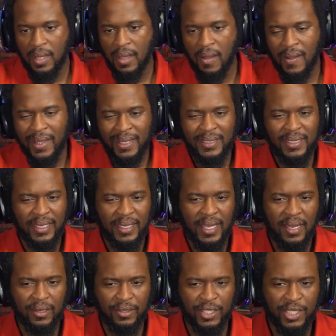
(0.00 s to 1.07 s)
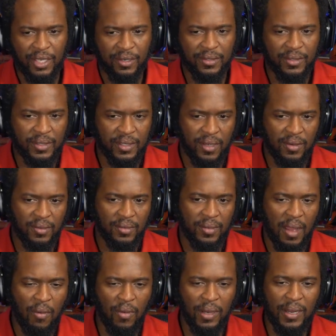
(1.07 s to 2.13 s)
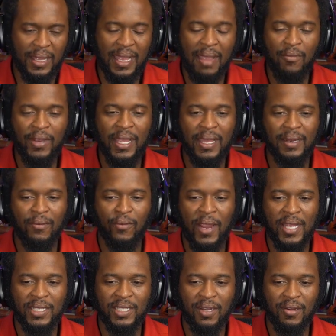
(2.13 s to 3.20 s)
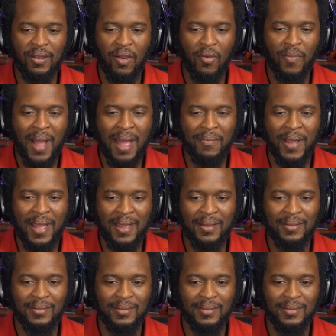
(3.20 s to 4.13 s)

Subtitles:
Oh, he's a yellow shirt, so I want. Can we get a red shirt? Go bye bye.